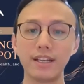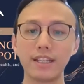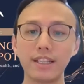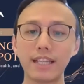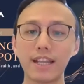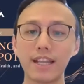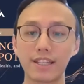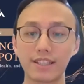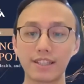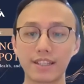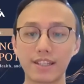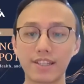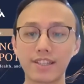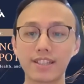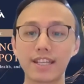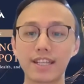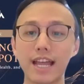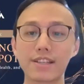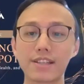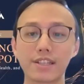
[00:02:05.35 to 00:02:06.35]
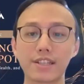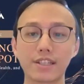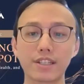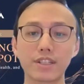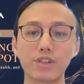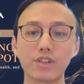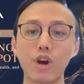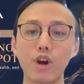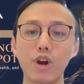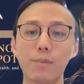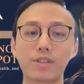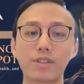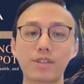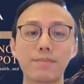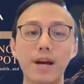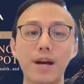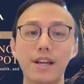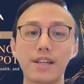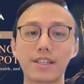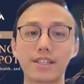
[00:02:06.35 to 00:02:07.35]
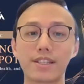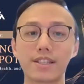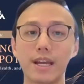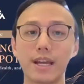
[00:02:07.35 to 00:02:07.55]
that assist dancers to optimize